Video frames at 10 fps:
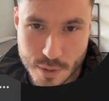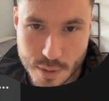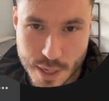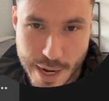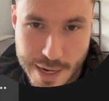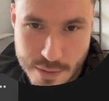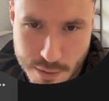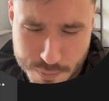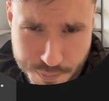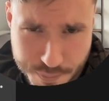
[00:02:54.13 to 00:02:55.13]
guide.
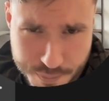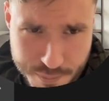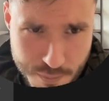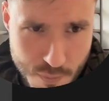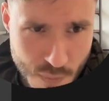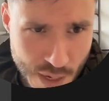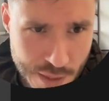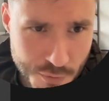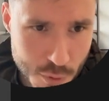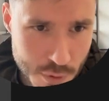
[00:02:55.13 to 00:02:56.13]

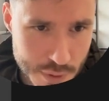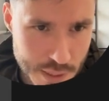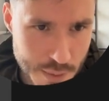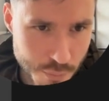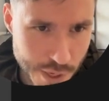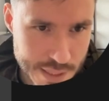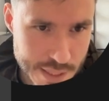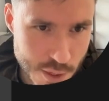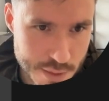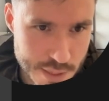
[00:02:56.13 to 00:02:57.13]
And if you press
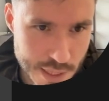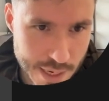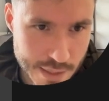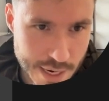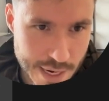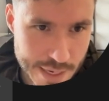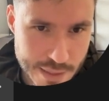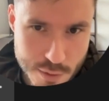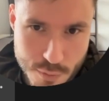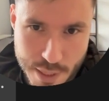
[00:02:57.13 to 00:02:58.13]
here on select
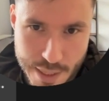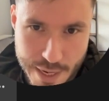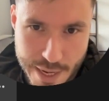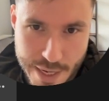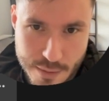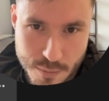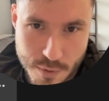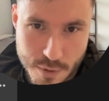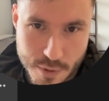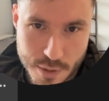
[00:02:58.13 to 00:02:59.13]
guide, you can add
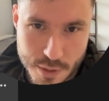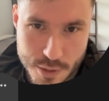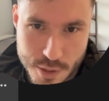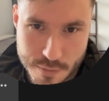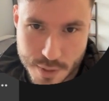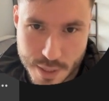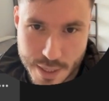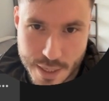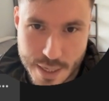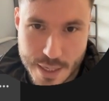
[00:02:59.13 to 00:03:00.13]
with uh, shift
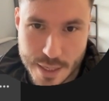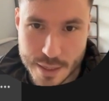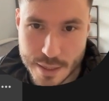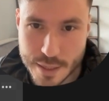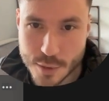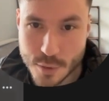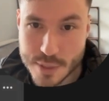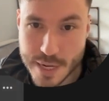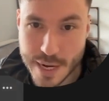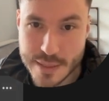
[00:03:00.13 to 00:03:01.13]
click uh,
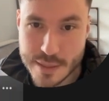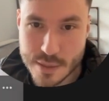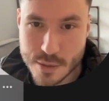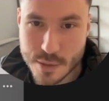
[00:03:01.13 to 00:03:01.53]
those guides here. So